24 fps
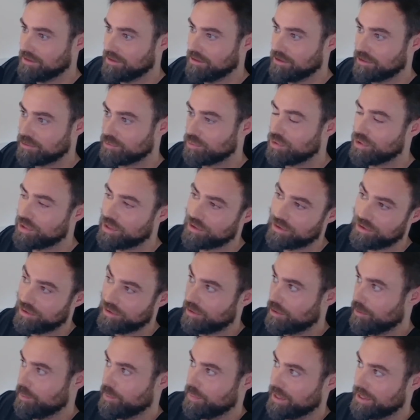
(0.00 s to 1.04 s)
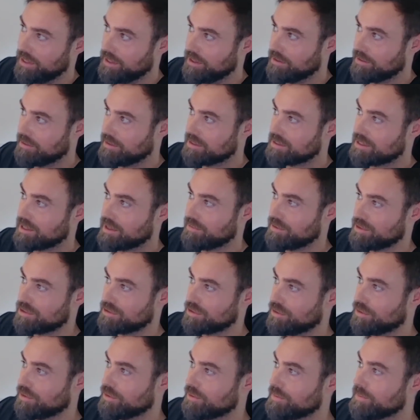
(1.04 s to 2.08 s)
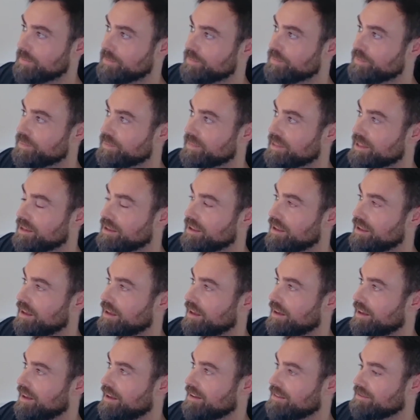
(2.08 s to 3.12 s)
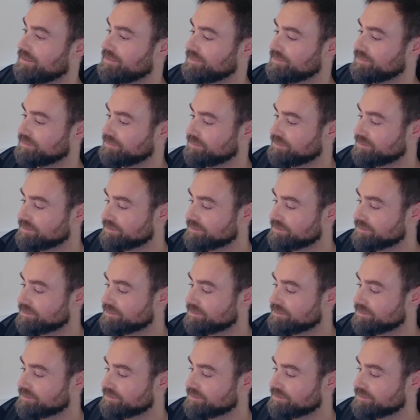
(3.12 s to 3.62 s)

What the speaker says: not what your opinion is having. So um